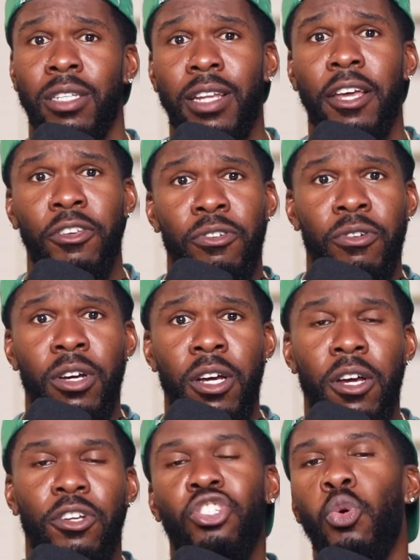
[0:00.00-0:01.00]
just like you
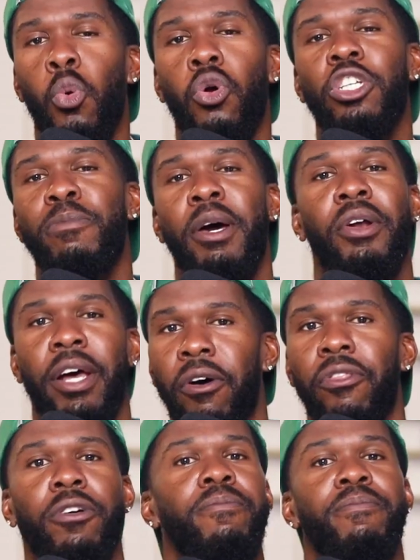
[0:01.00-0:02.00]
towards better
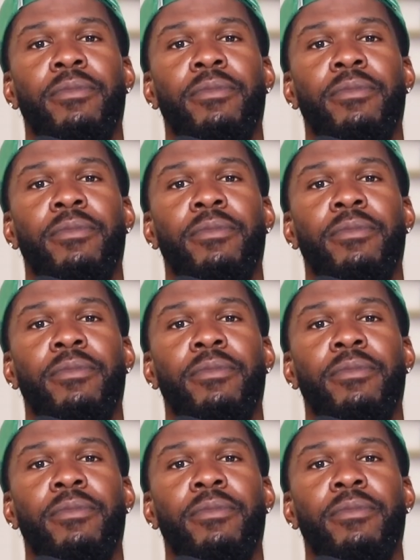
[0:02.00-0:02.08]
health.